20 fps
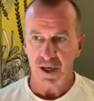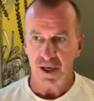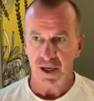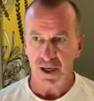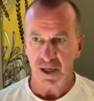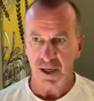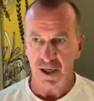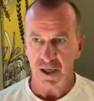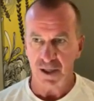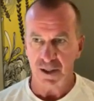
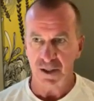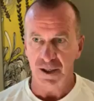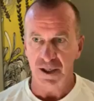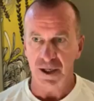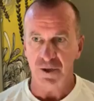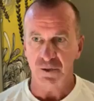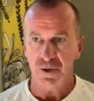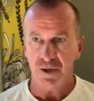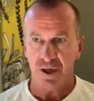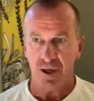uh,
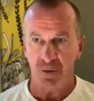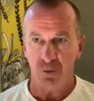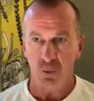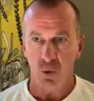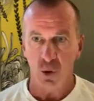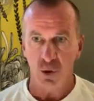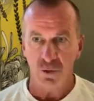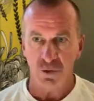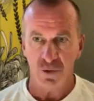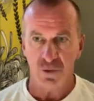live in a
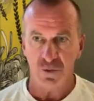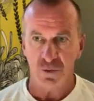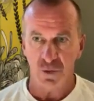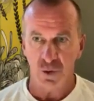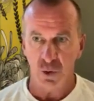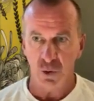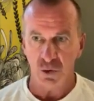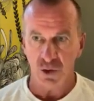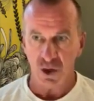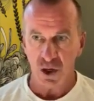more
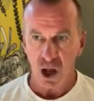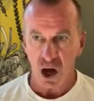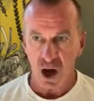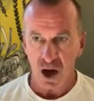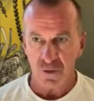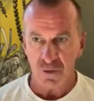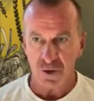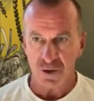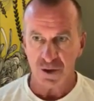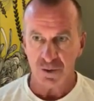fulfilled
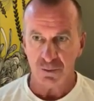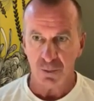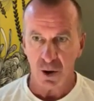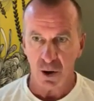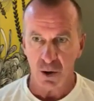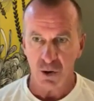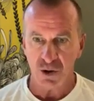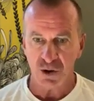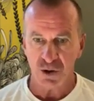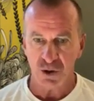life as
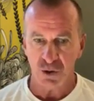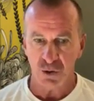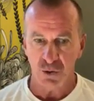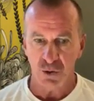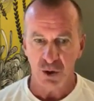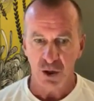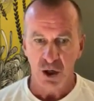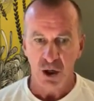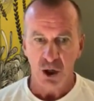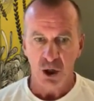opposed
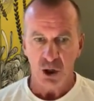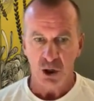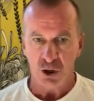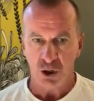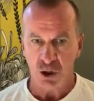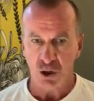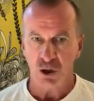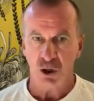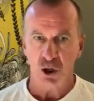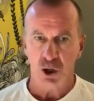to
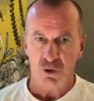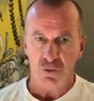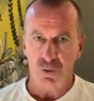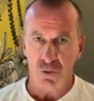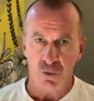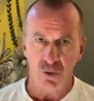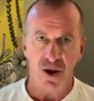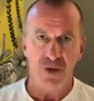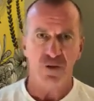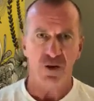just
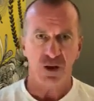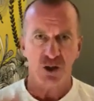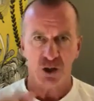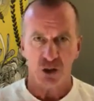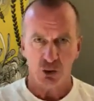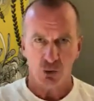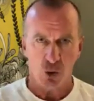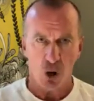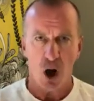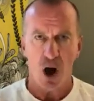forever
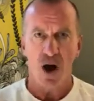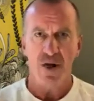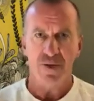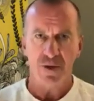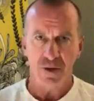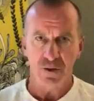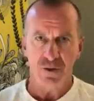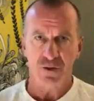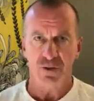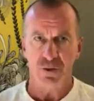
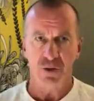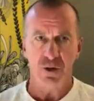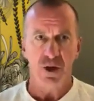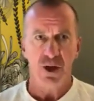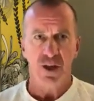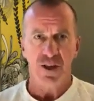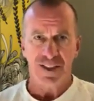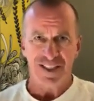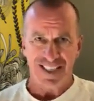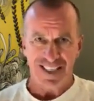striving to,